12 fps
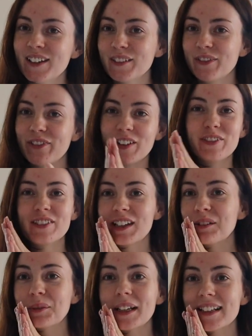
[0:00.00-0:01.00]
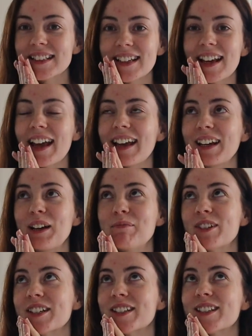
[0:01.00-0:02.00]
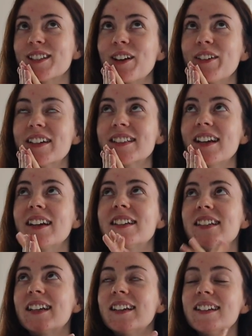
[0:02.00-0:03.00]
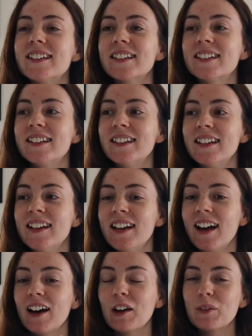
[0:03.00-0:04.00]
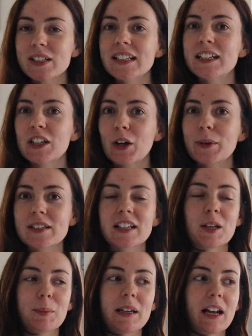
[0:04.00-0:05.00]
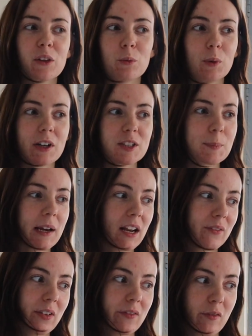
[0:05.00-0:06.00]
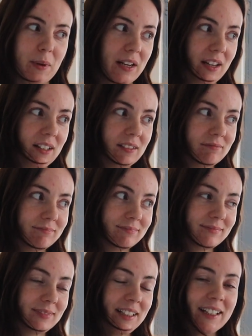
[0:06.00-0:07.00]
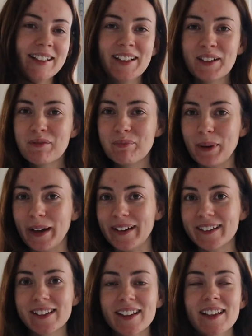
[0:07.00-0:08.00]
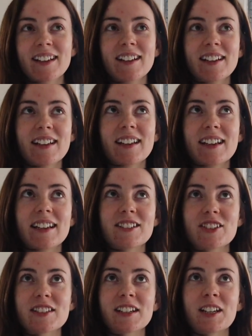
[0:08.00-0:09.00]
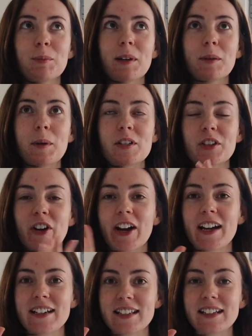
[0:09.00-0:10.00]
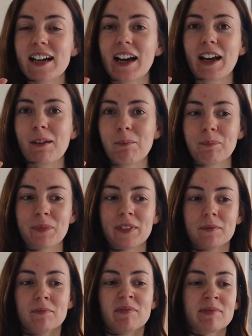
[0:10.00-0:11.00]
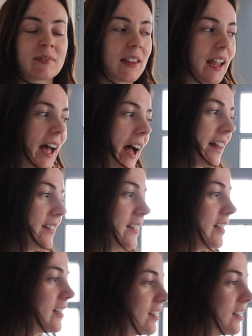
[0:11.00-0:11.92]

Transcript: fifteen weeks today, and I'm just so excited. I obviously know it's gonna be like the worst pain I've ever been in, but it's just gonna be the most crazy time. And